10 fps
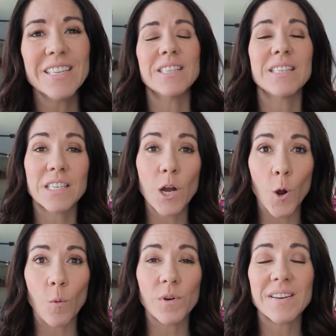
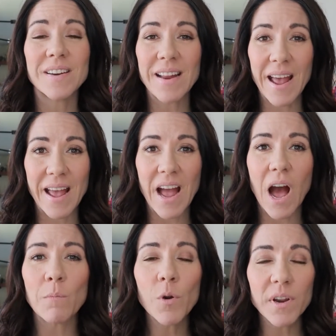So today
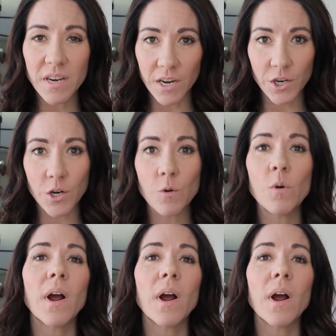I'm going to teach you